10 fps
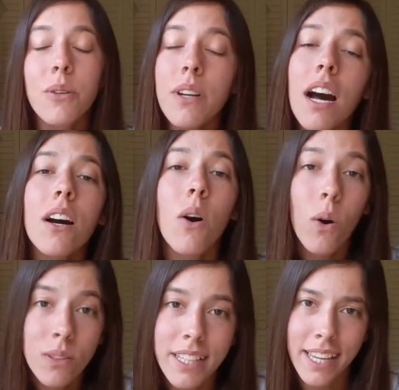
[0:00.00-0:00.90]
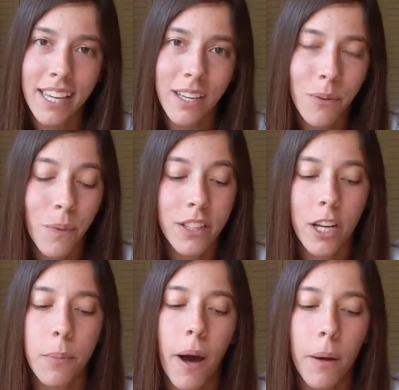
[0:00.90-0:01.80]
So not only were
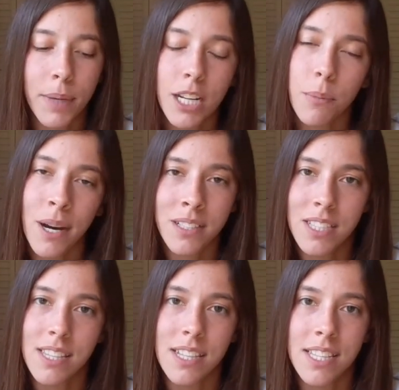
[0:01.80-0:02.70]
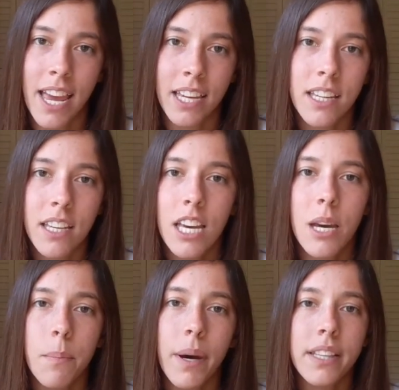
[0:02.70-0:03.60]
there palmetto bugs in the tank,
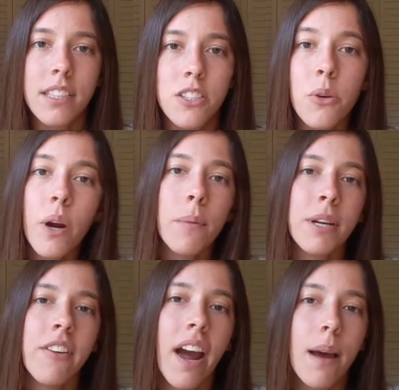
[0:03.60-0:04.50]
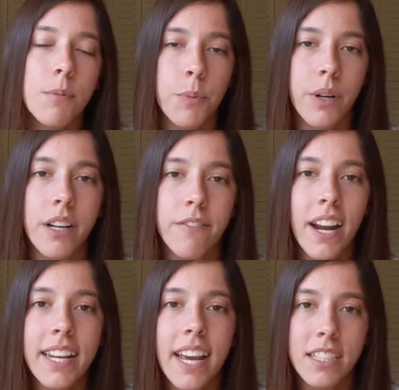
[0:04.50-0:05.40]
but the two hermit crabs were
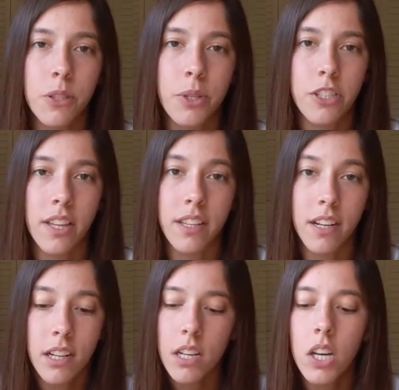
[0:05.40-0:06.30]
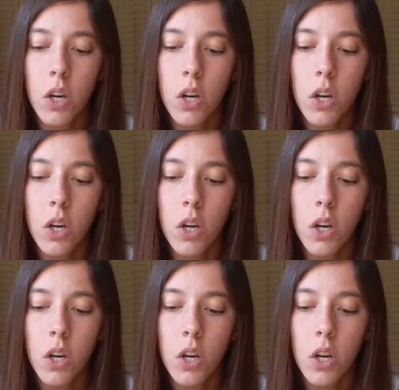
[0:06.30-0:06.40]
right next to each other.